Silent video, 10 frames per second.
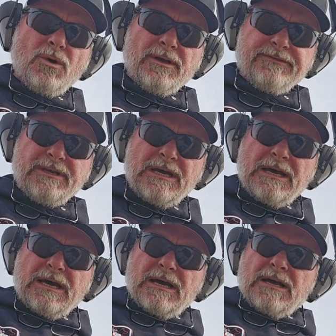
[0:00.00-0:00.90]
was
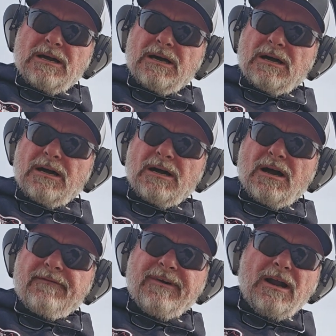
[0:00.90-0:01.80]

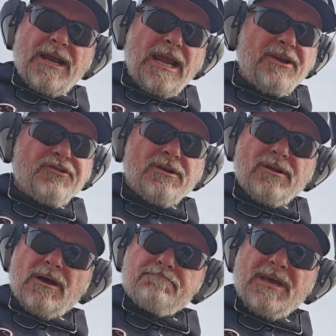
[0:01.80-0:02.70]
a
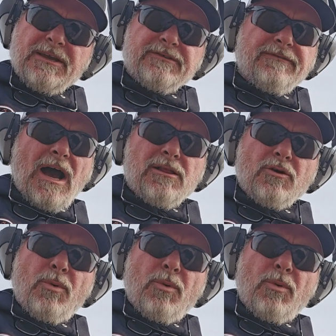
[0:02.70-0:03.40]
variation, a mix of hollow